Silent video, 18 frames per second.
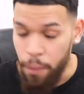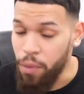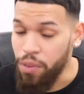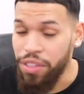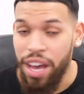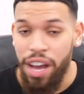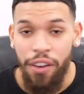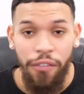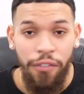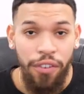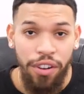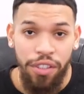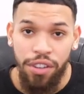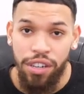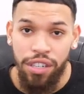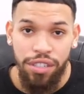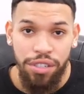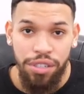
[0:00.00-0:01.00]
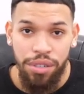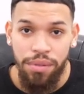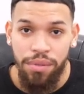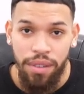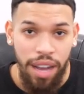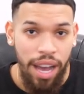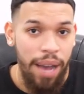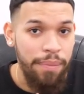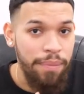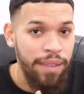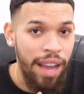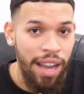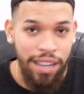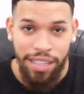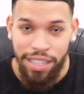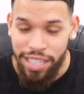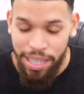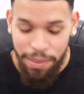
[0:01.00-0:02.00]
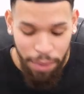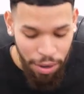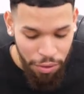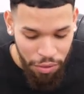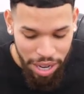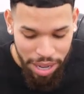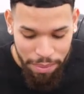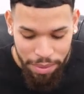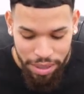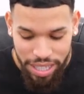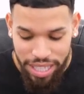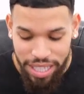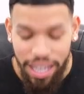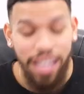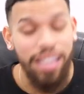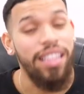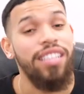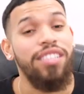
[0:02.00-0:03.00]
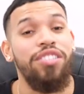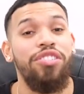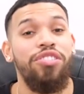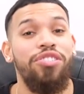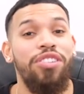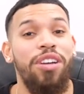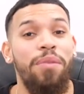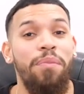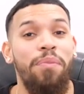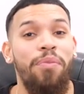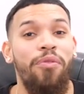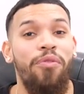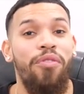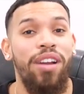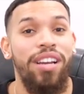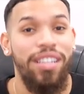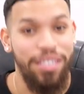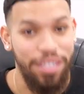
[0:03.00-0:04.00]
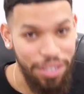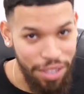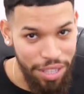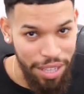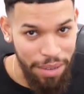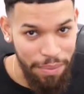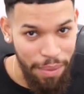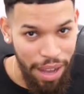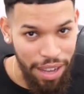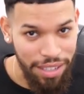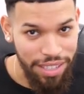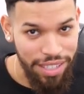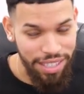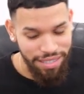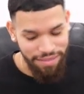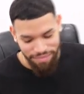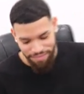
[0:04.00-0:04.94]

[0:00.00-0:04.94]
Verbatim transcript: without further ado, I'm not gonna keep on rambling. Let's jump right into the unboxing.